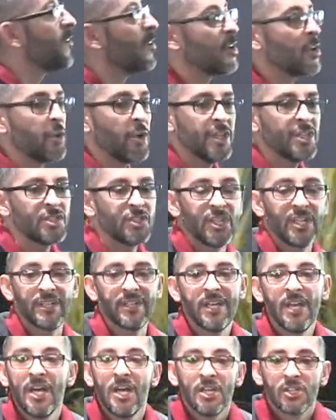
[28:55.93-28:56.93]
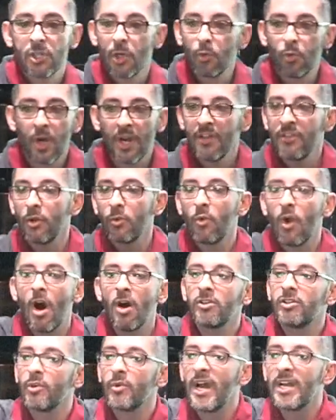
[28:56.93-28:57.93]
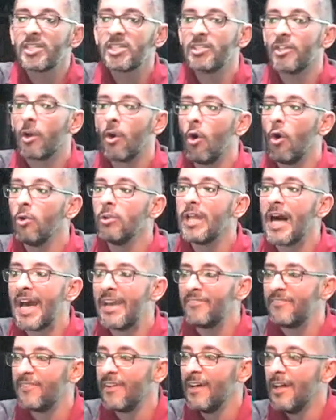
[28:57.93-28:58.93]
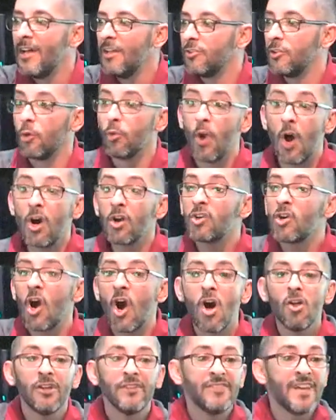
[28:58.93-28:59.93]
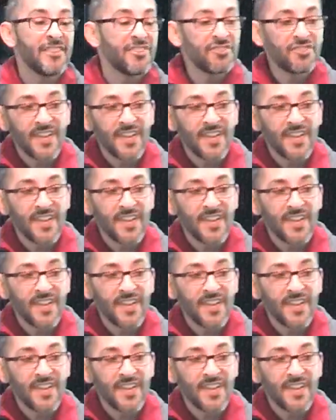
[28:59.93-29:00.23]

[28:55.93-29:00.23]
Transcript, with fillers: for a Christian to run the wrong direction their whole life the wrong calling they